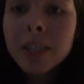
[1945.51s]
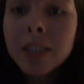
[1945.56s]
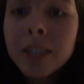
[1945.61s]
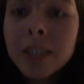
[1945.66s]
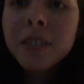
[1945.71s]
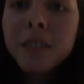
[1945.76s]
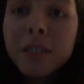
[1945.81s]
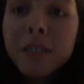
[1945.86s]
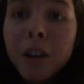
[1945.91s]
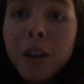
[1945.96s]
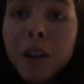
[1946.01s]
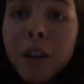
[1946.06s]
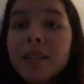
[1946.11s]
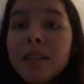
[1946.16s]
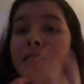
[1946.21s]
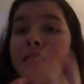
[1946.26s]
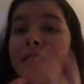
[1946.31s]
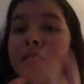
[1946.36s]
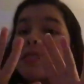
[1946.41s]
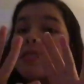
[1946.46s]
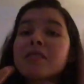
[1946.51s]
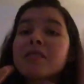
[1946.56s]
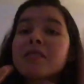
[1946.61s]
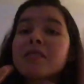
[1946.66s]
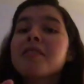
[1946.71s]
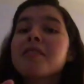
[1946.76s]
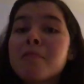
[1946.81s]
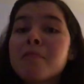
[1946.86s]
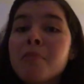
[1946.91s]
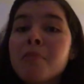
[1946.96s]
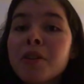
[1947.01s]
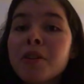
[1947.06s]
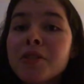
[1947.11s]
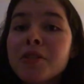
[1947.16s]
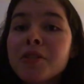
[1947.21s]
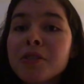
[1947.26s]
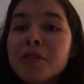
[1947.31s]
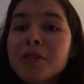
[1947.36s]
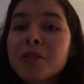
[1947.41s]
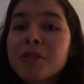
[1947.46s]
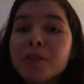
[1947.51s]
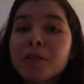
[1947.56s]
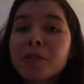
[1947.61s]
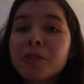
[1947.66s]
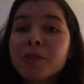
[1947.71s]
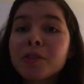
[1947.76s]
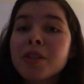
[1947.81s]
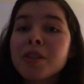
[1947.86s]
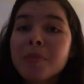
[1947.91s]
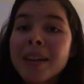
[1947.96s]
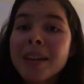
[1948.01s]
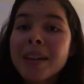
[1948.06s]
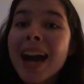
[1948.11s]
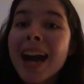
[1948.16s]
nothing personal. Trust me.